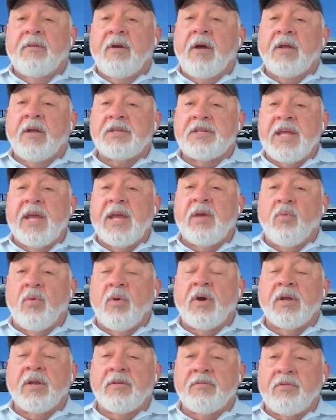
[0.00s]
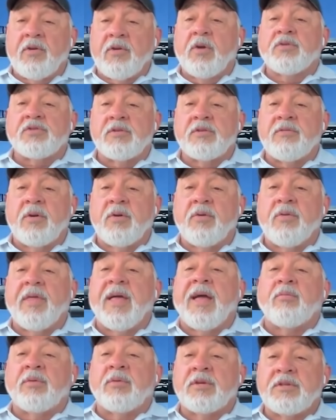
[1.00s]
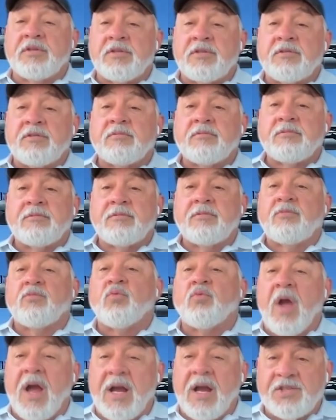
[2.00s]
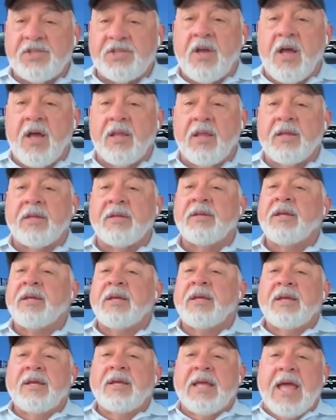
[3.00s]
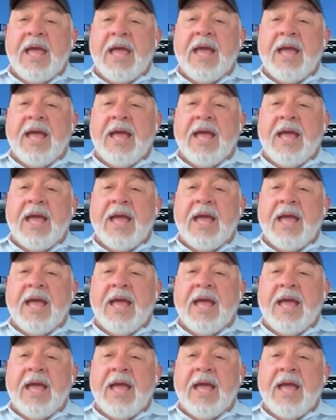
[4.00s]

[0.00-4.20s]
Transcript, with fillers: on day one of Kosovo that was rock solid, wow.